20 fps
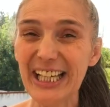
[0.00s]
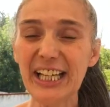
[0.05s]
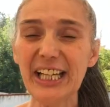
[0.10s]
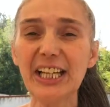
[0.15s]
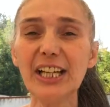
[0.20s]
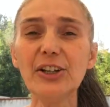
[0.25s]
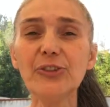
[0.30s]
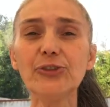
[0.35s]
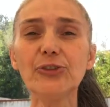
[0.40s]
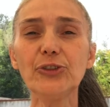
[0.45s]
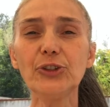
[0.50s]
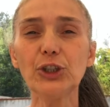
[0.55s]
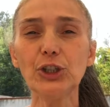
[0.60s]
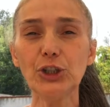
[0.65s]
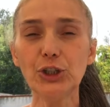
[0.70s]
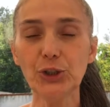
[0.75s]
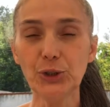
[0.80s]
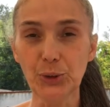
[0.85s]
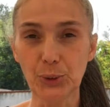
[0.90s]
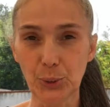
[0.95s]
if
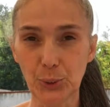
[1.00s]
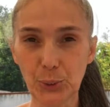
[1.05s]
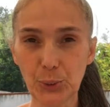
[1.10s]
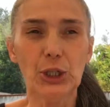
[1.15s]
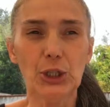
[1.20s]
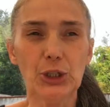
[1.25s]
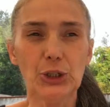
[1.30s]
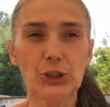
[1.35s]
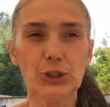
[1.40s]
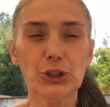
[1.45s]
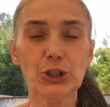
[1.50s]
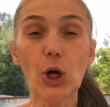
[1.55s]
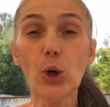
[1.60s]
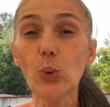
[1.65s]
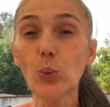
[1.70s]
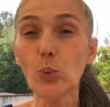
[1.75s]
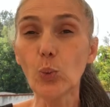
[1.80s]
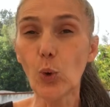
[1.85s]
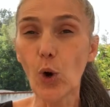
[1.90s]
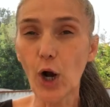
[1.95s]
you
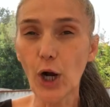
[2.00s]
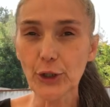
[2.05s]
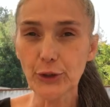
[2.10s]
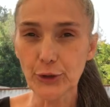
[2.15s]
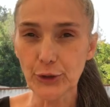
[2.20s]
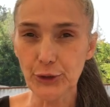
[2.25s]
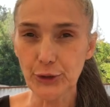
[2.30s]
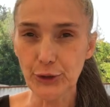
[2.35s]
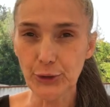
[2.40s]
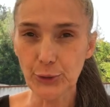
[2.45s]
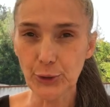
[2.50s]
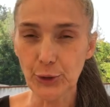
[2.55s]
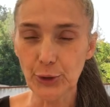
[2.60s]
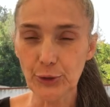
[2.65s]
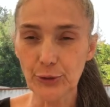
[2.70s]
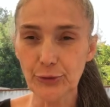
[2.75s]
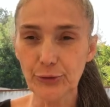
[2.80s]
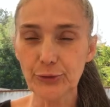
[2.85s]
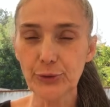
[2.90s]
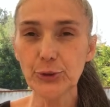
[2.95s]
don't water
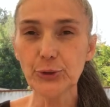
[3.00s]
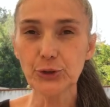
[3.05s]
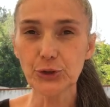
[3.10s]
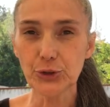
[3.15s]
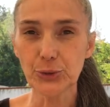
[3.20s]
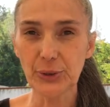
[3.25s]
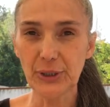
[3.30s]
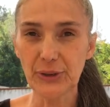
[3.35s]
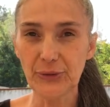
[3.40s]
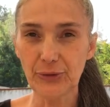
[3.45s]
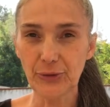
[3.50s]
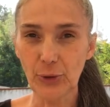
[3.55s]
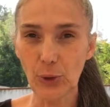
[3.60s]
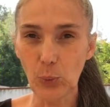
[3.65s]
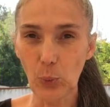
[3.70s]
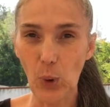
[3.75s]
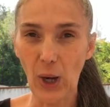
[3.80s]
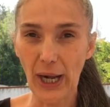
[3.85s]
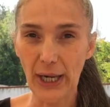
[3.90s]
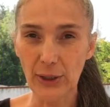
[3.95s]
your fruit tree for a
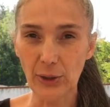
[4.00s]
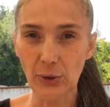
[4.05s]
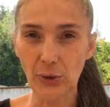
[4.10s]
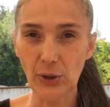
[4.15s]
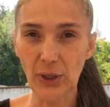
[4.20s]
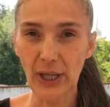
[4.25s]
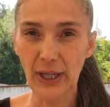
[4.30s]
while